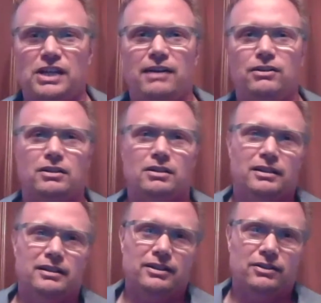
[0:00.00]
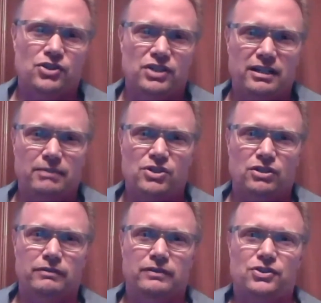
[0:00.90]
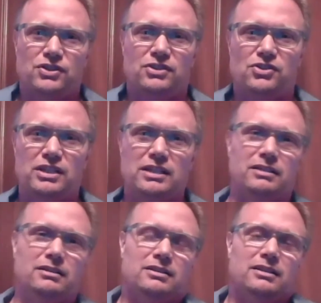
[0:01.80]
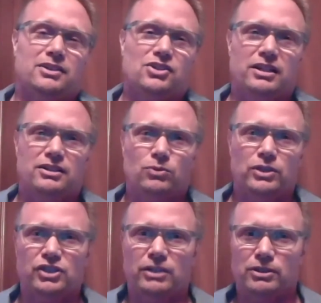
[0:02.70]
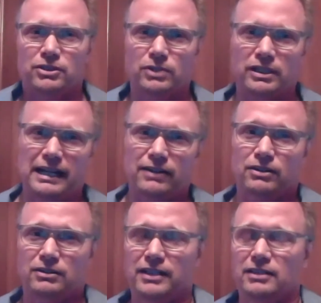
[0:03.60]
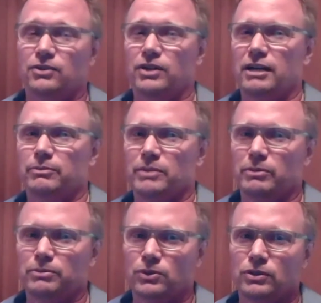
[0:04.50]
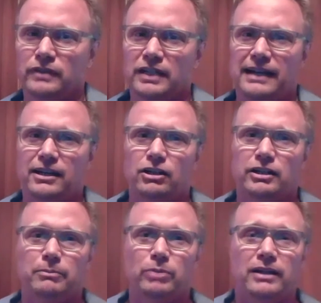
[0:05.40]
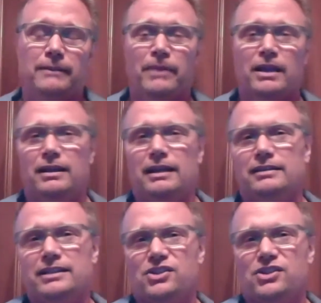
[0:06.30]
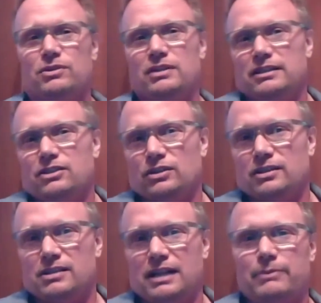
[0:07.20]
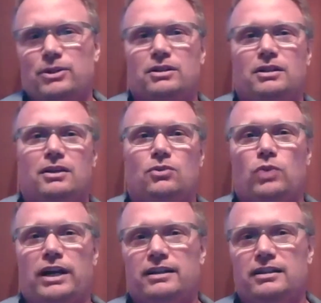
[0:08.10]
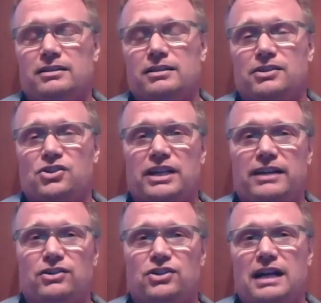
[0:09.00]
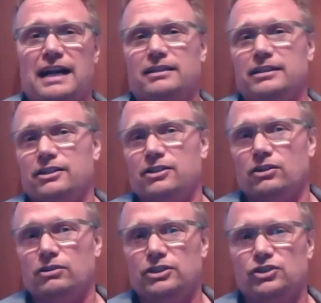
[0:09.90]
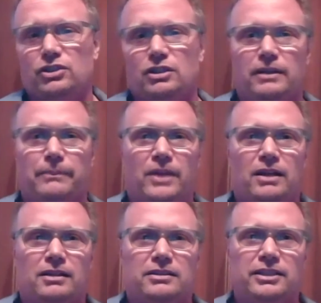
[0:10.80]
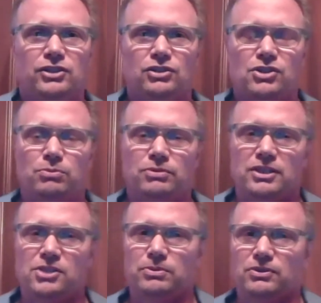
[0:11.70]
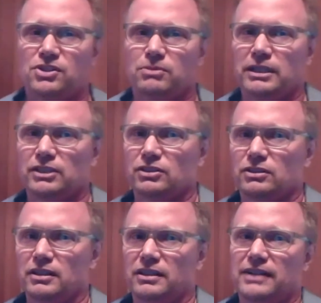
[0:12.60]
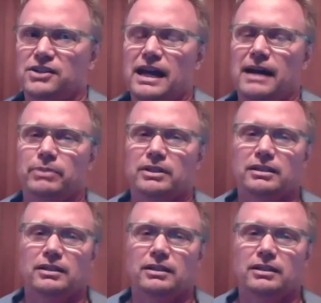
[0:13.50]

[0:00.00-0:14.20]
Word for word: or you know state observers to see the extent to which they were doing that, or let alone help them improve in that area. But at least it, they took the time to write it into the standards to highly encourage uh, teachers and principals to make sure that that's happening.